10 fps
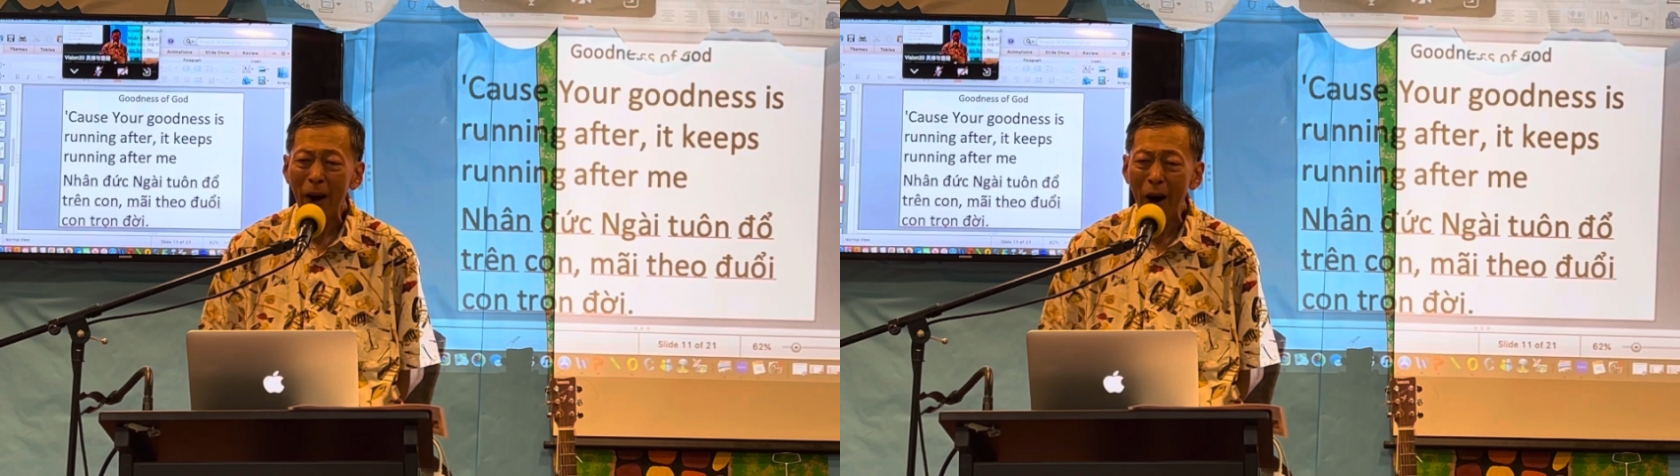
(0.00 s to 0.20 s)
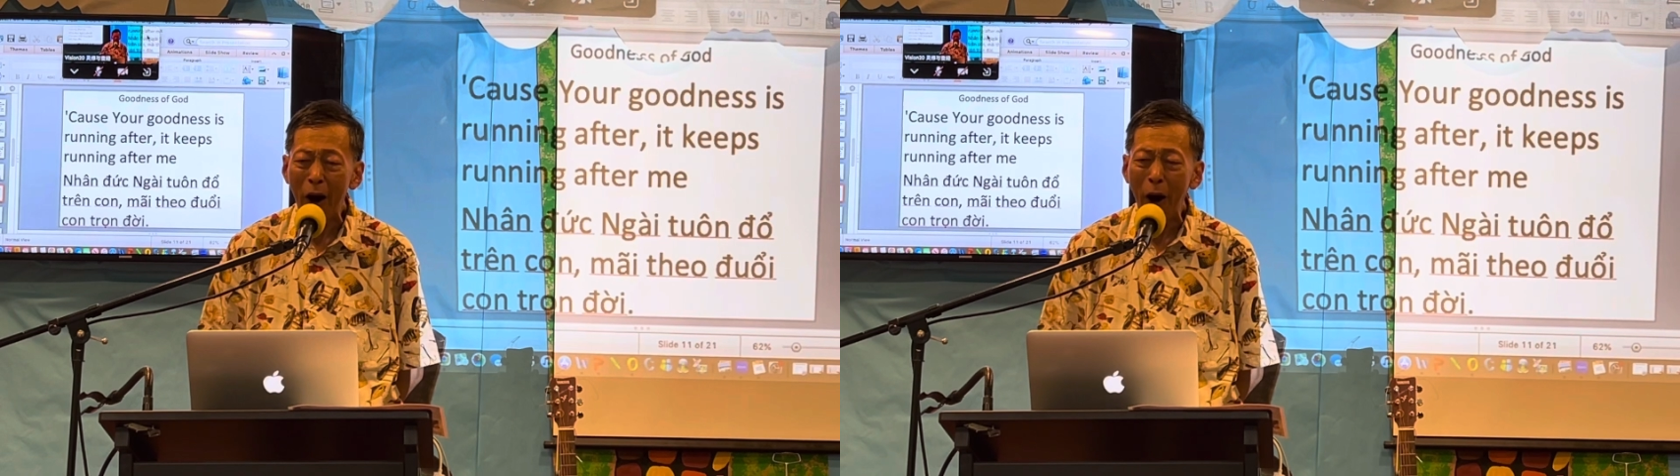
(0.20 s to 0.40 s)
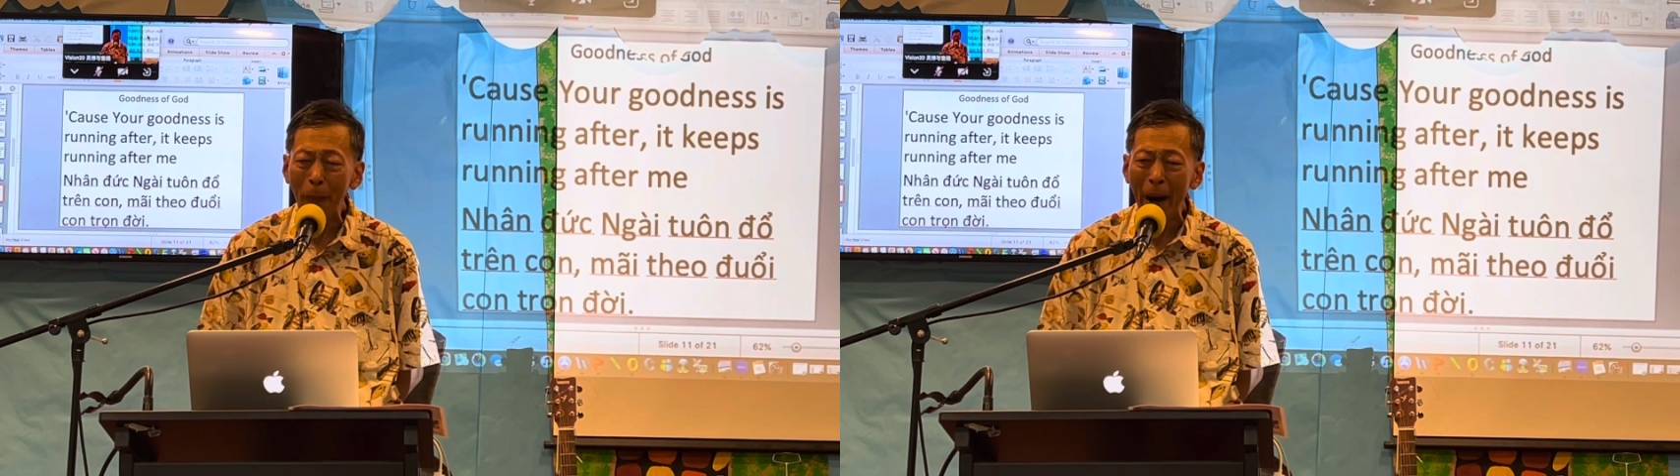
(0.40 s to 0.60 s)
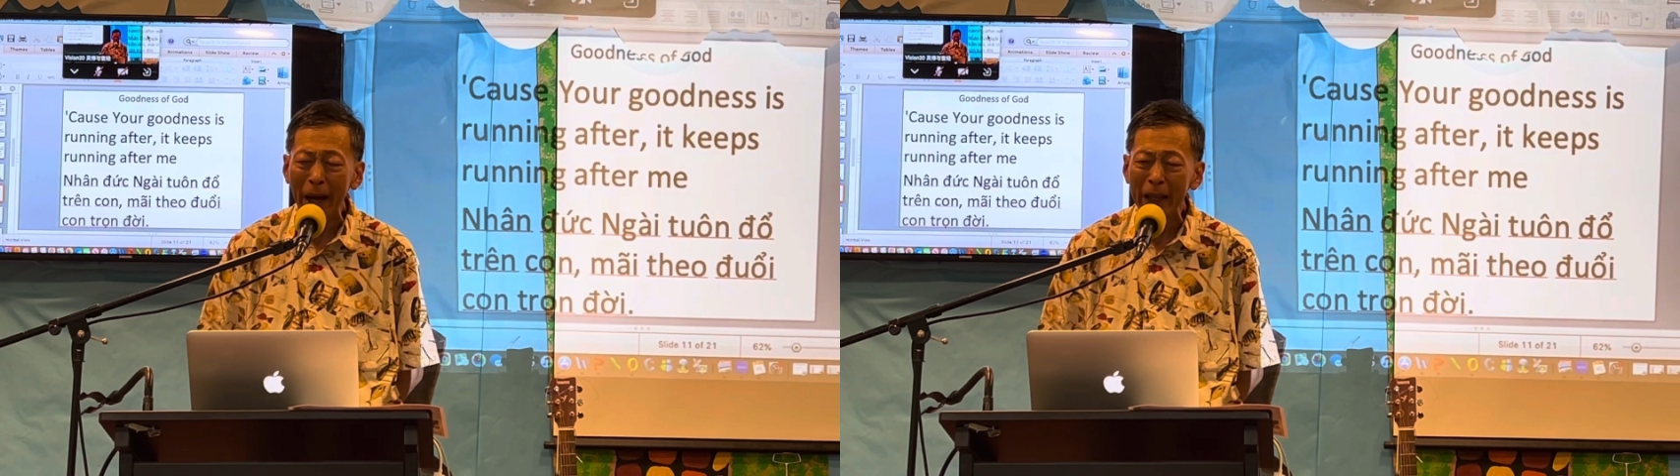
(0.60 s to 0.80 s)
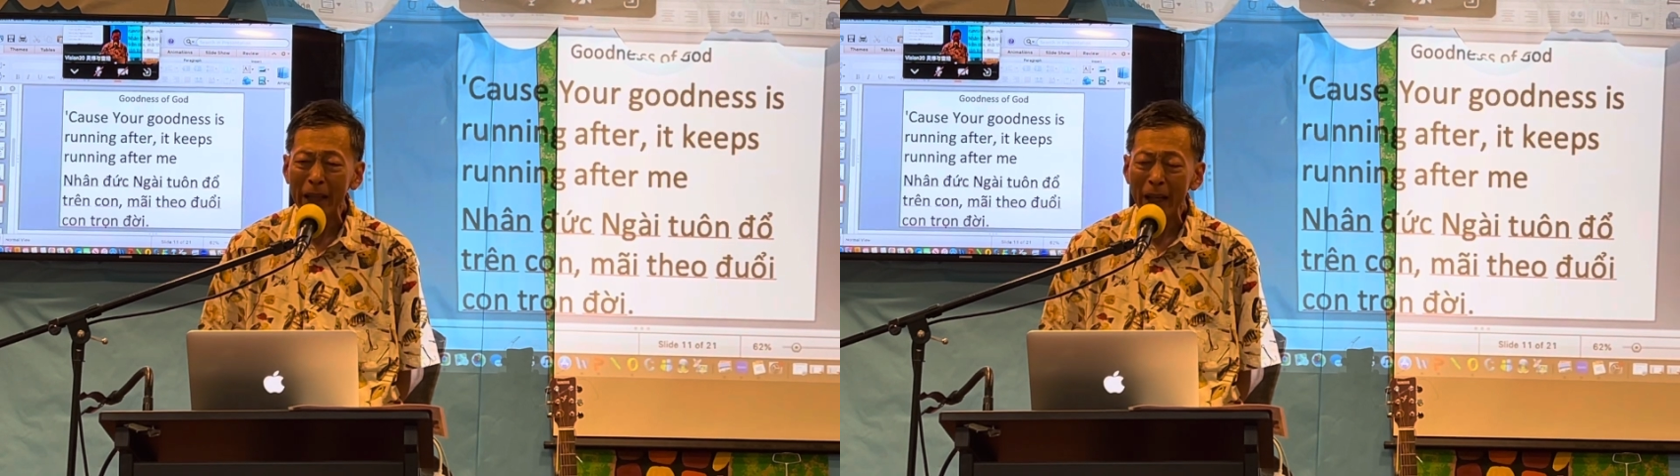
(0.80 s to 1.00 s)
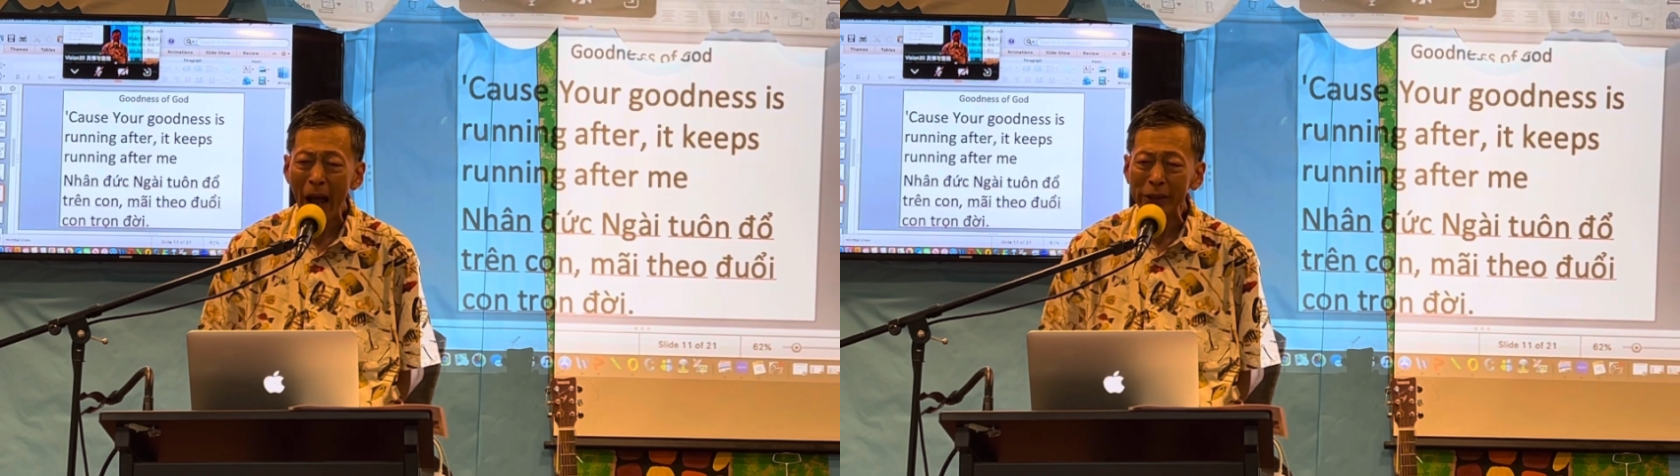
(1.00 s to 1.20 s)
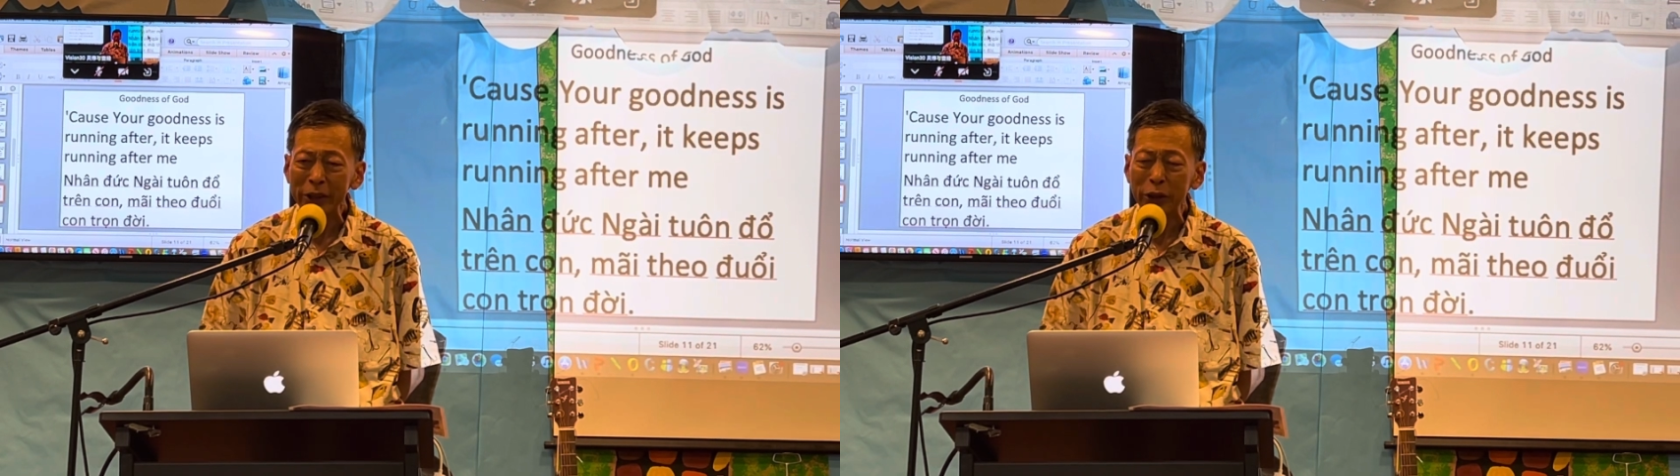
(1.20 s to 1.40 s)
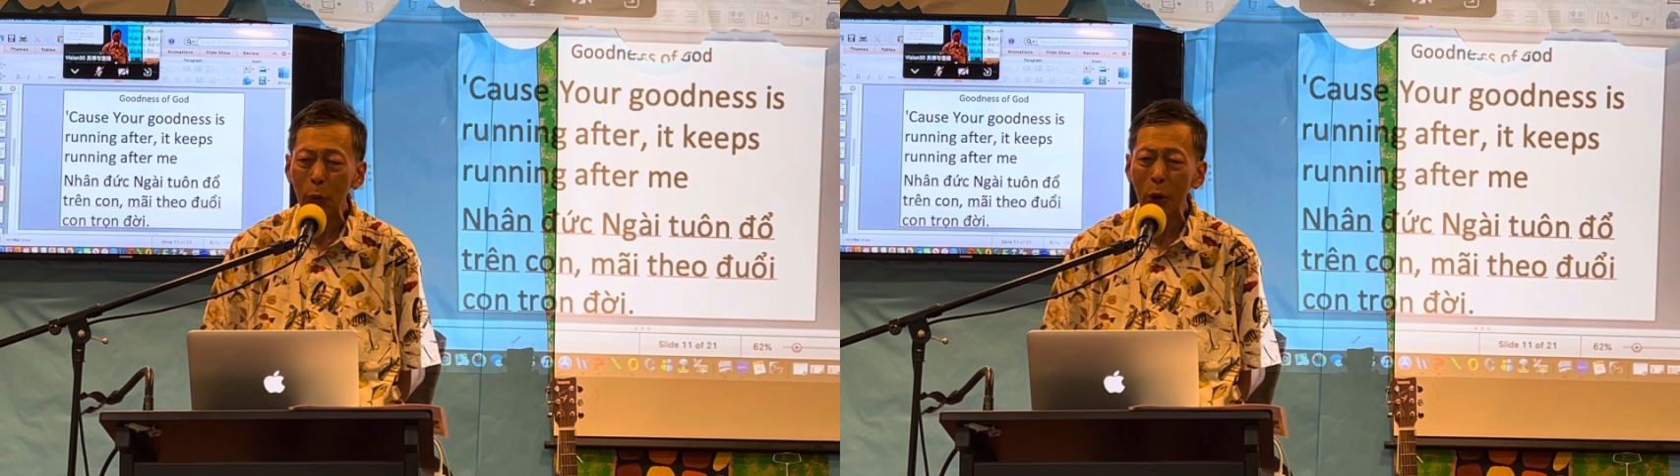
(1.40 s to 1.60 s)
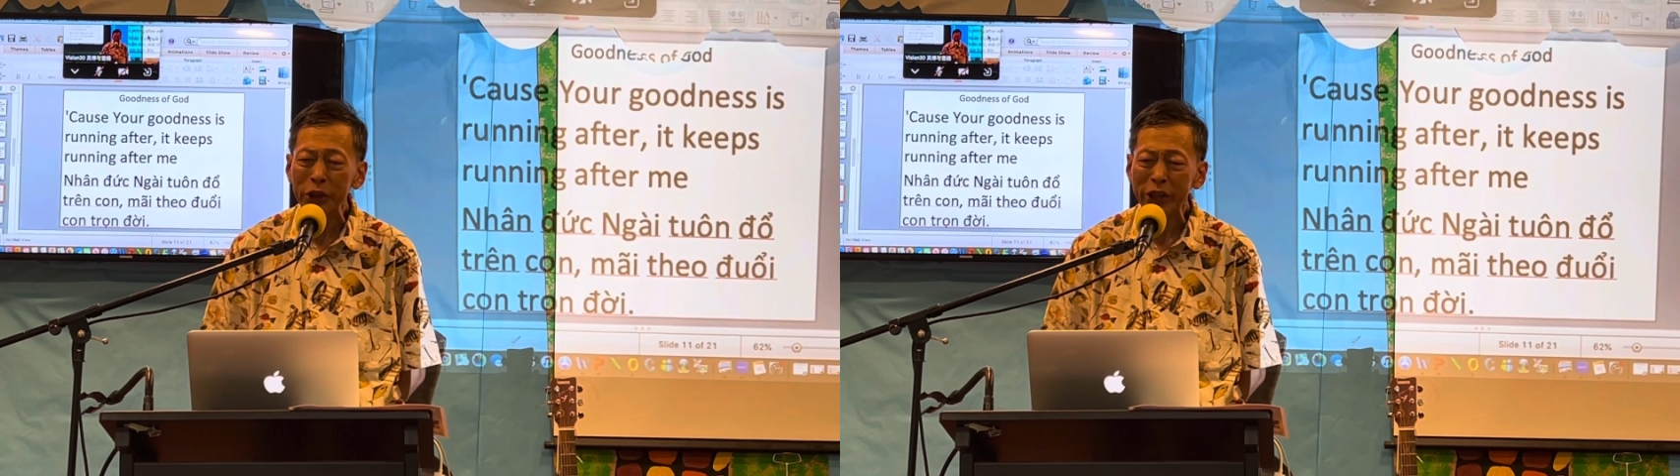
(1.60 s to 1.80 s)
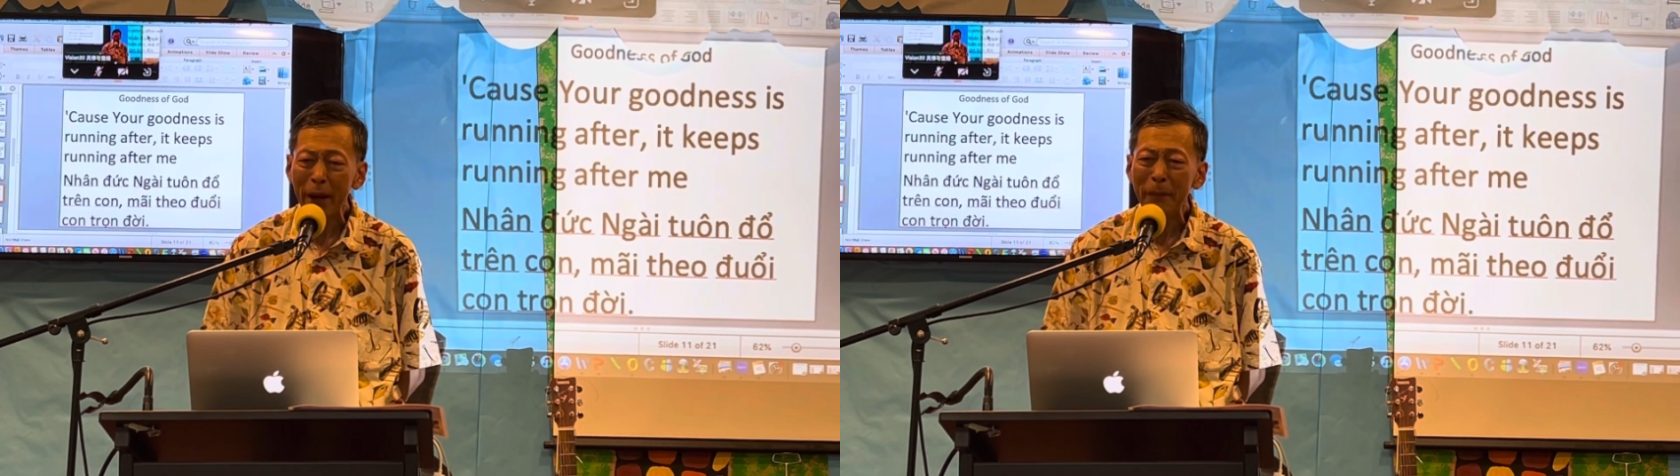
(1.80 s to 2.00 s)
all my existing
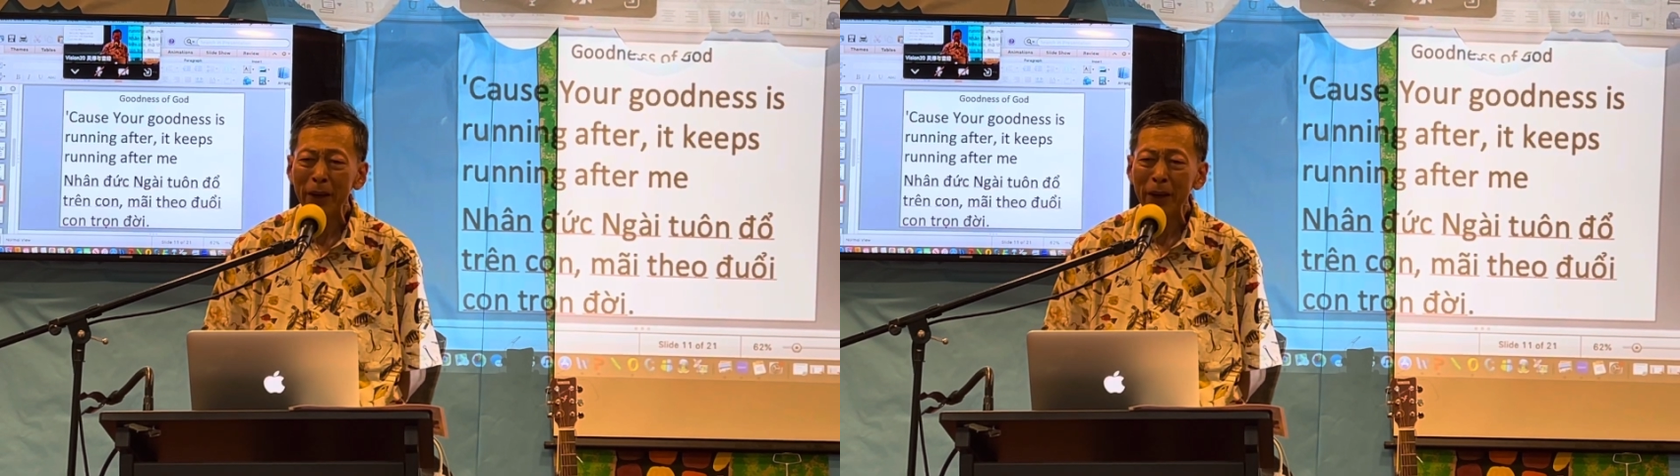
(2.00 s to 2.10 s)
worship,